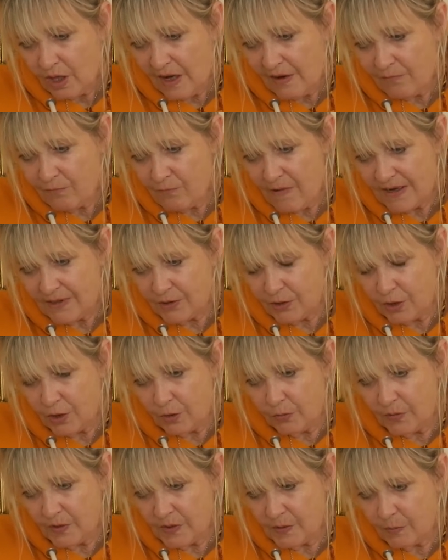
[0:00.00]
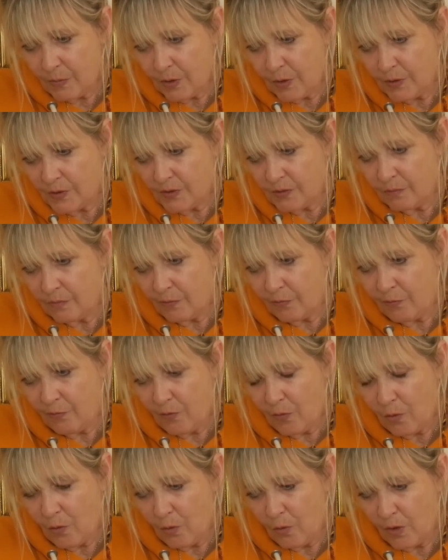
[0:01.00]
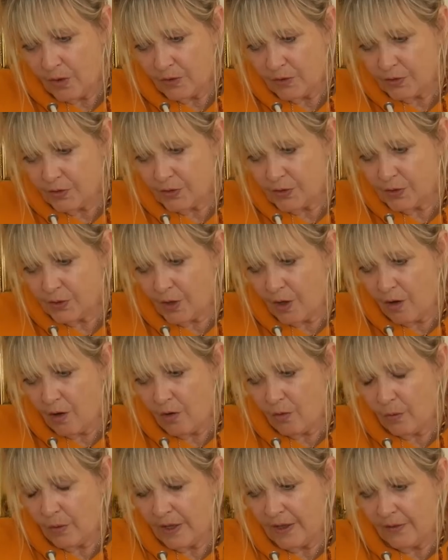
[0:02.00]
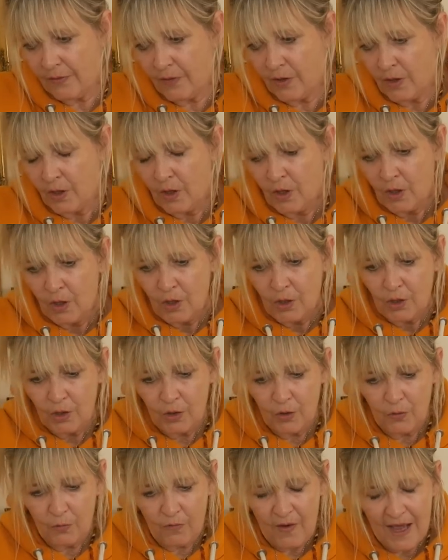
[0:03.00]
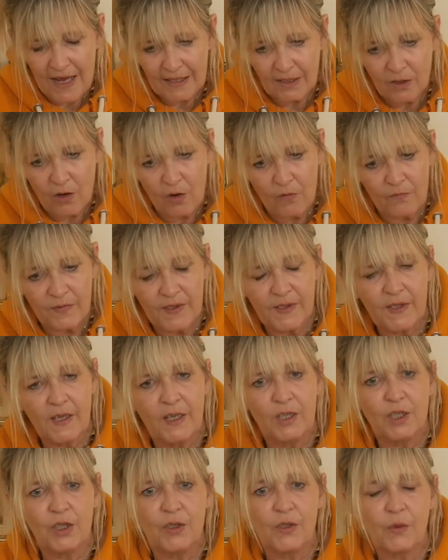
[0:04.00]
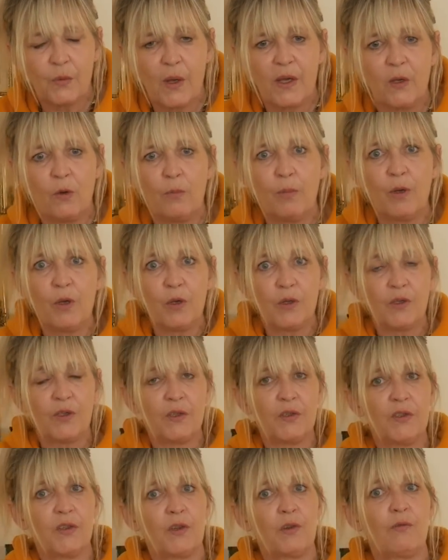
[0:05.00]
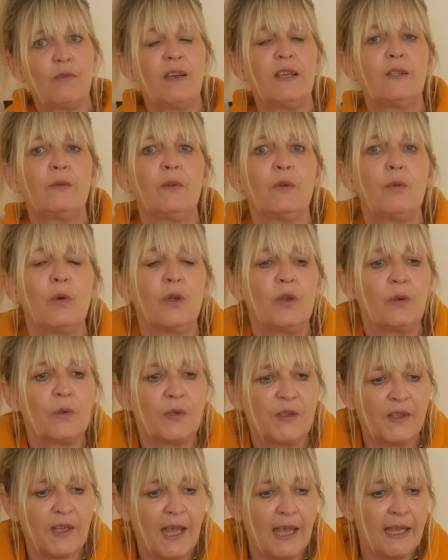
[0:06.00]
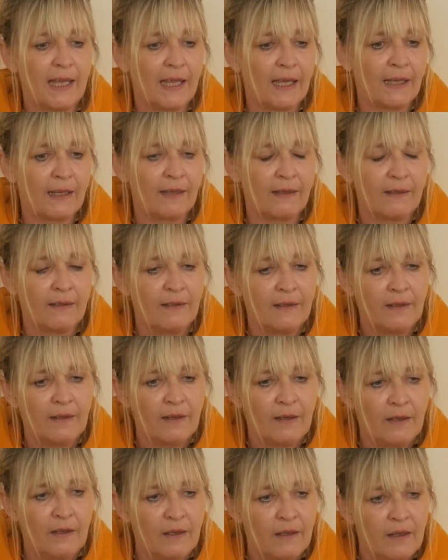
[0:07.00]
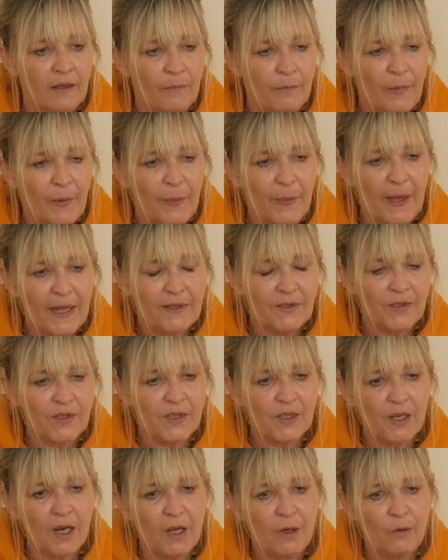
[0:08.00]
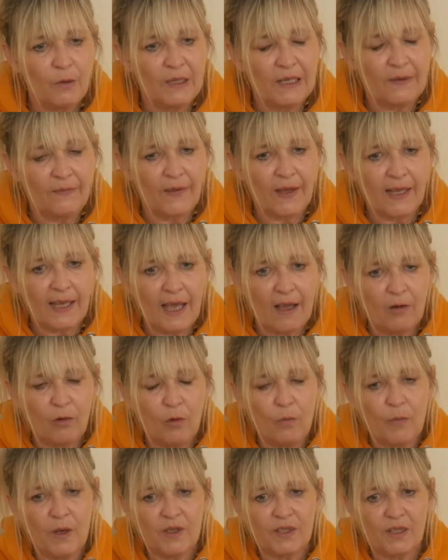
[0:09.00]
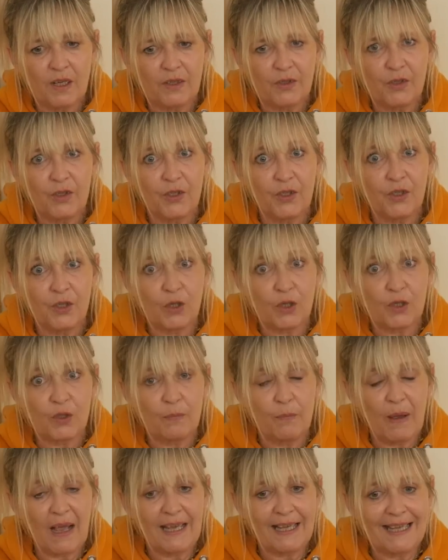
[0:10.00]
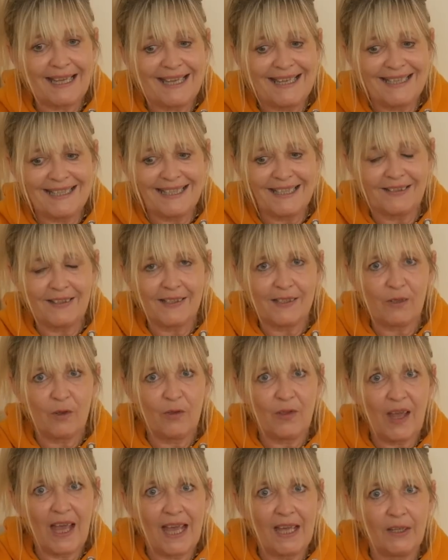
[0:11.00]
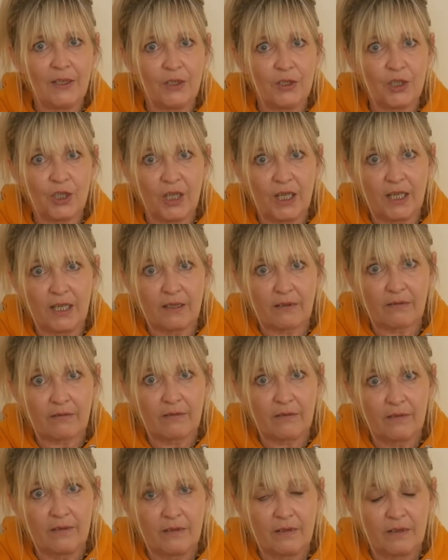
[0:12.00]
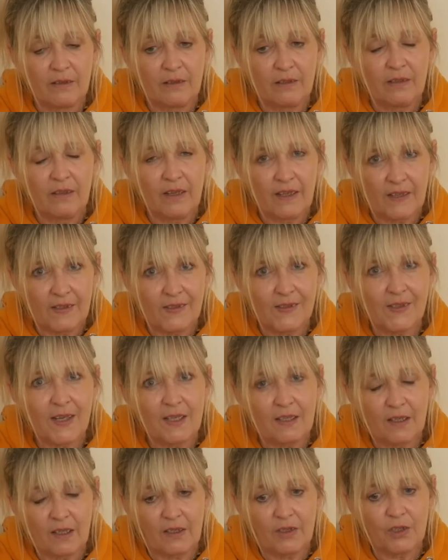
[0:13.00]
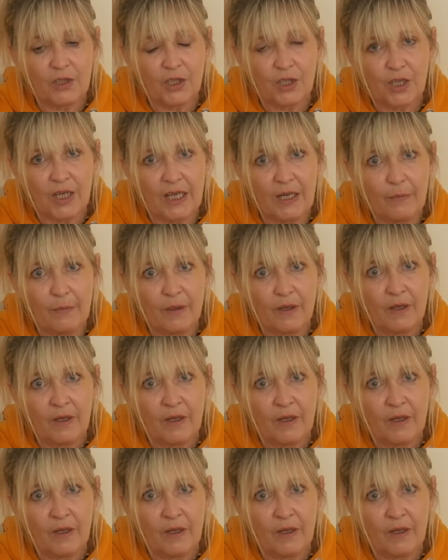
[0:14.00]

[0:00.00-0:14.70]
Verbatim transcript: have rescued this person before. And to start with, you've had conversations where your person's agreed with what you're saying. But then slowly they get almost like sucked back into this other energy. Like I said, like a sheep.